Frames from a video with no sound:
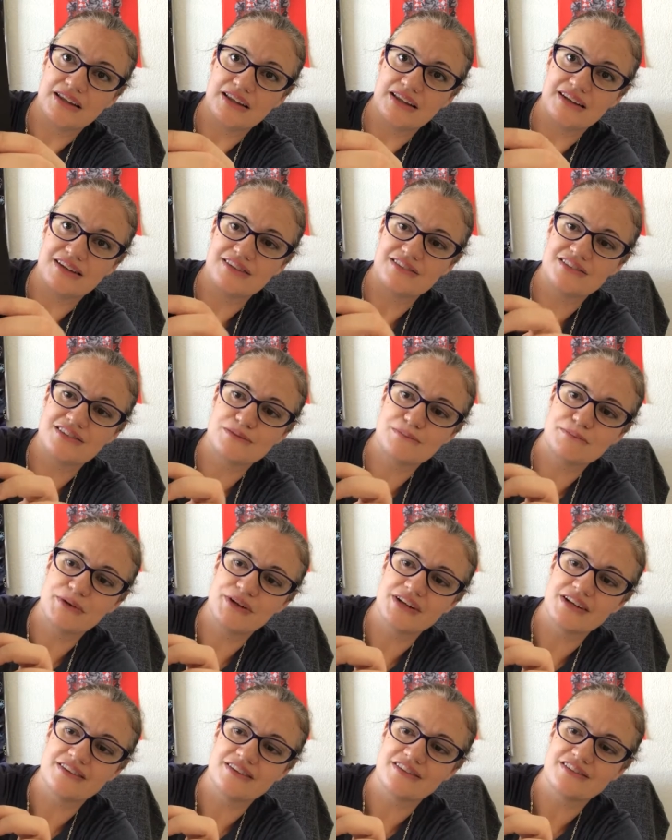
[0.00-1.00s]
and it's just
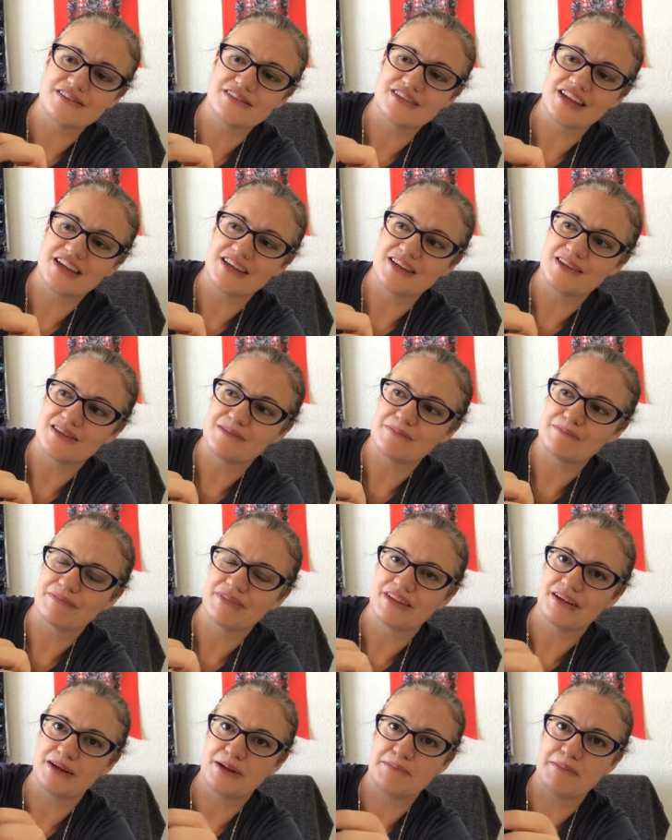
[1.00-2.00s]
put on this um,
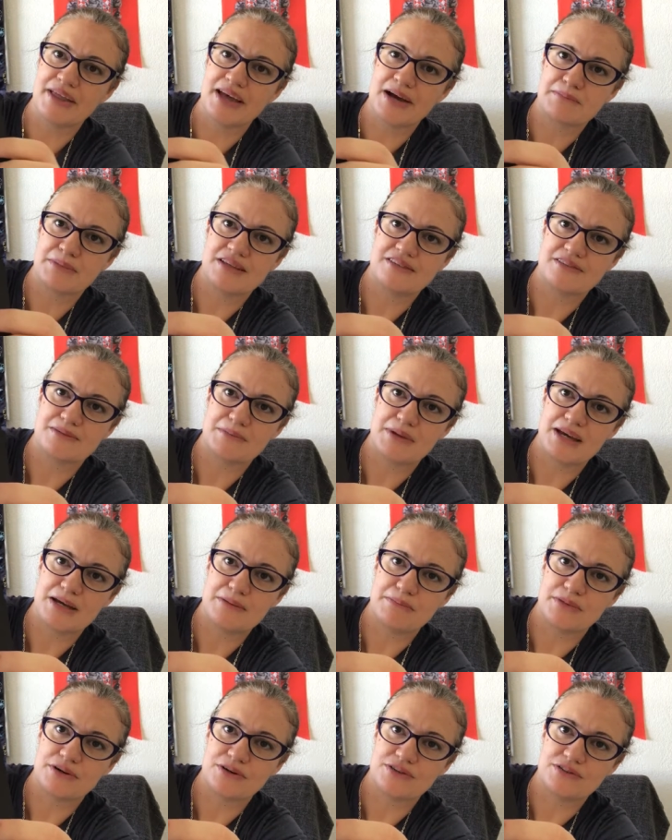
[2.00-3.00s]
like a black piece of
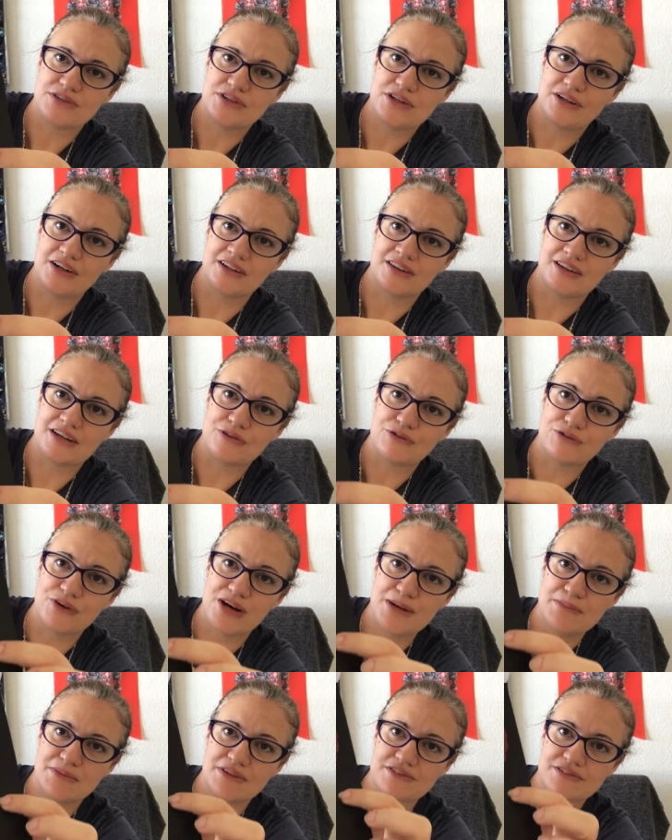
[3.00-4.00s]
paper so you can like
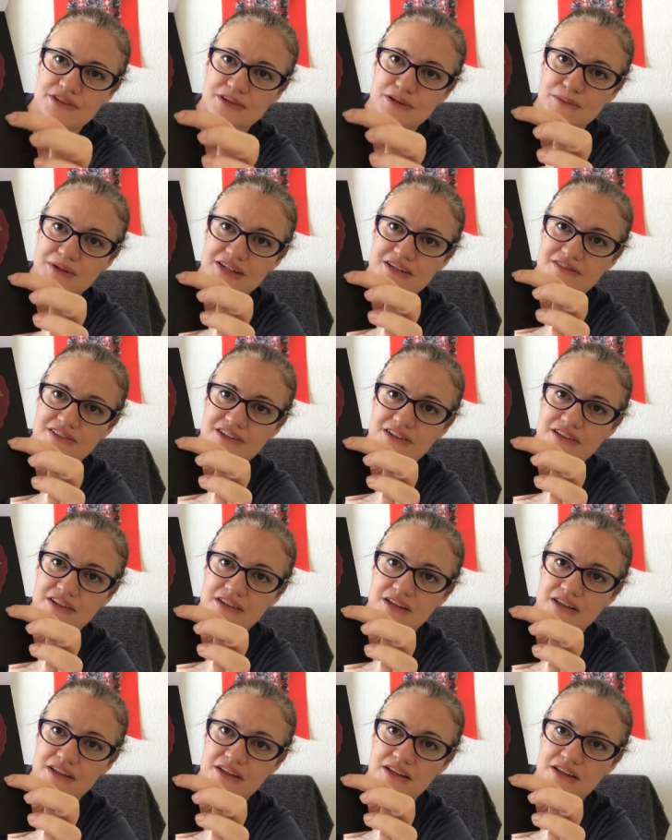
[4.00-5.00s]
frame this or whatever.
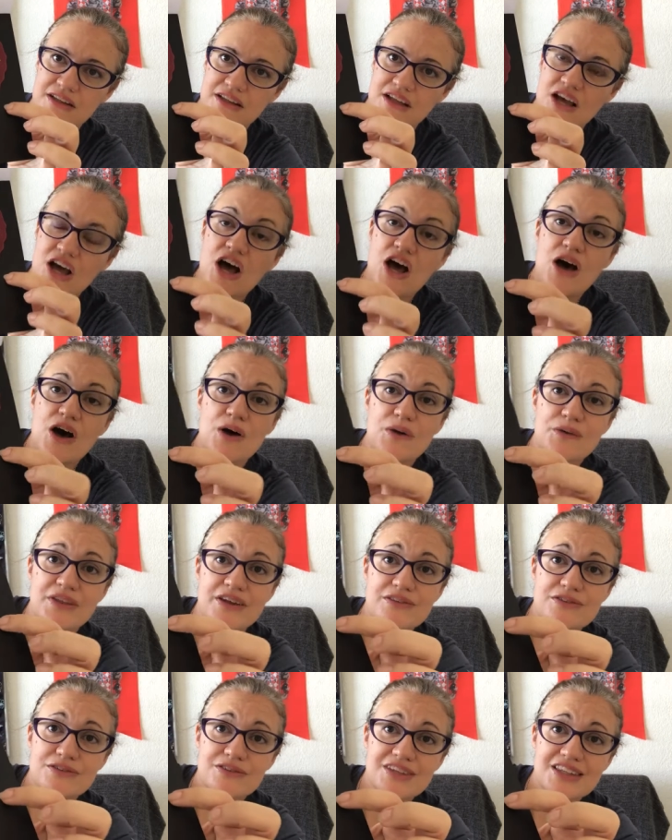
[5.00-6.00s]
Oh,
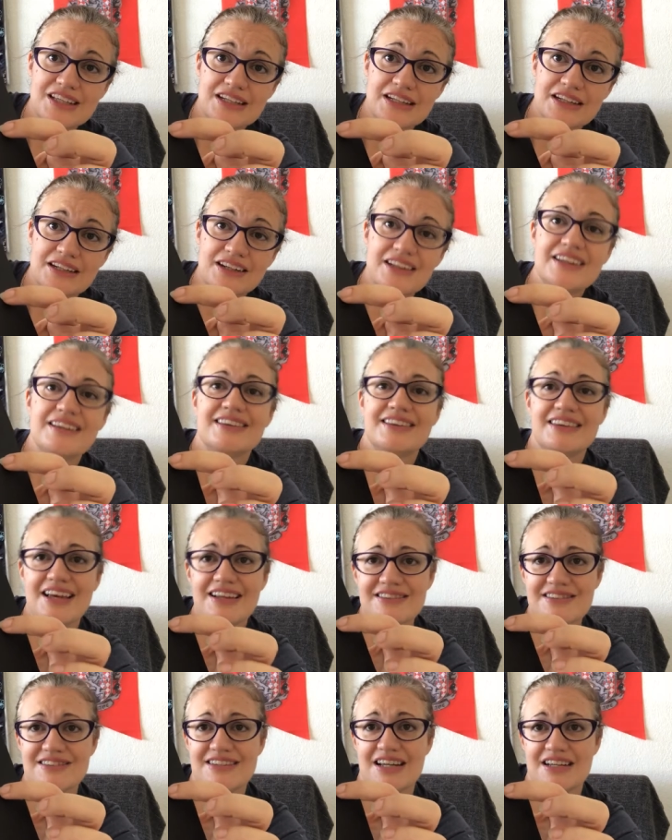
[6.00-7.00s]
that's really,
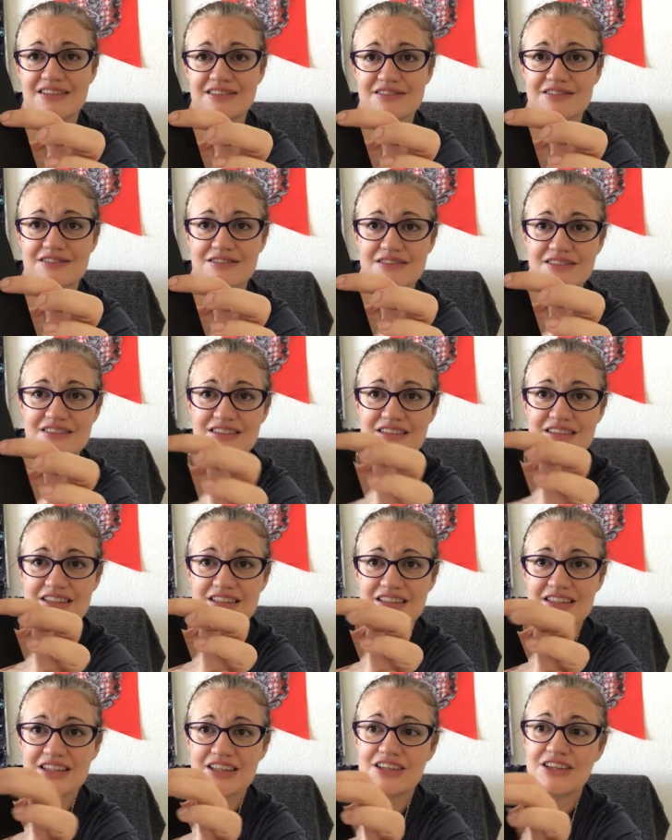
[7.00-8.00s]
that's nice.
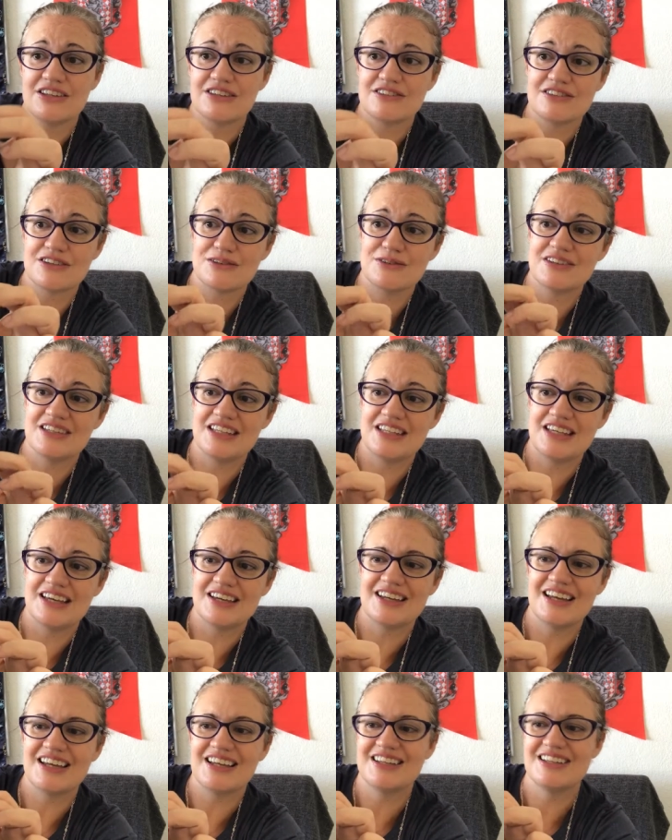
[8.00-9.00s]
So
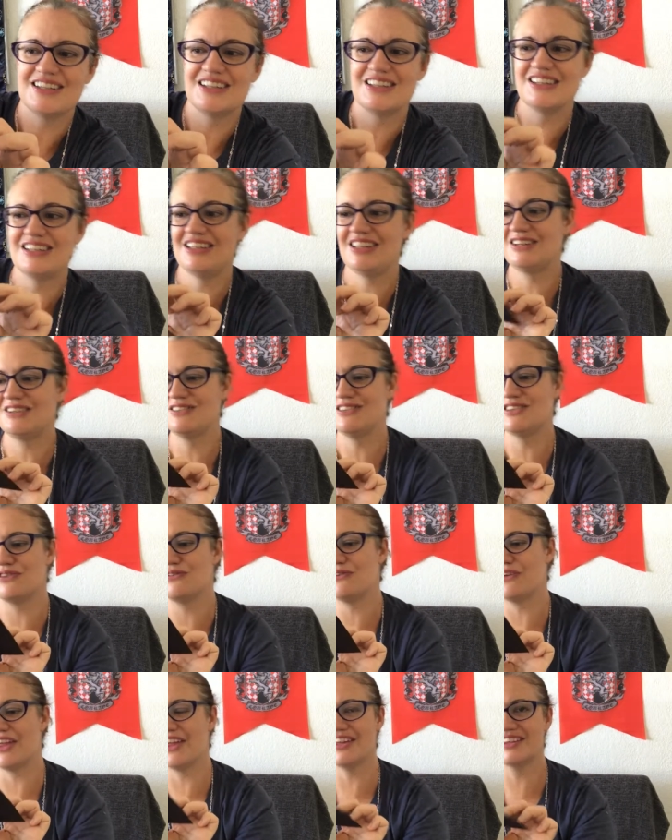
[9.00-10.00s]
yeah, you know in the
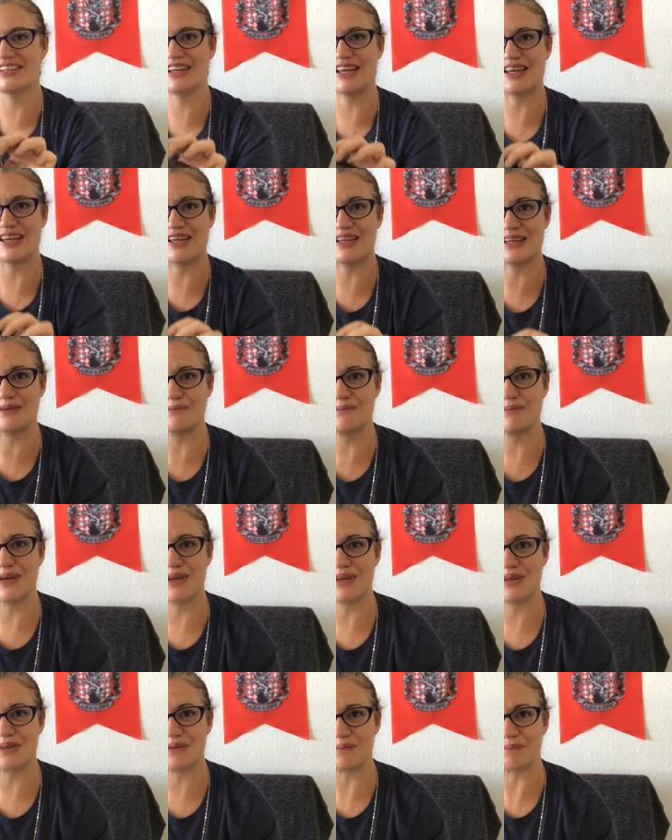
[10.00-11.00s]
fall time,
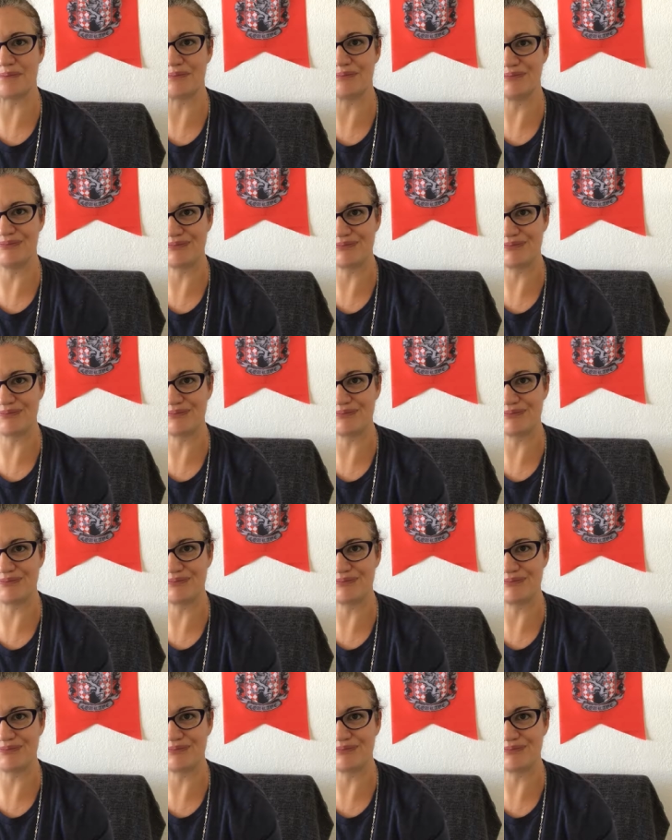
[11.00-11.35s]
um,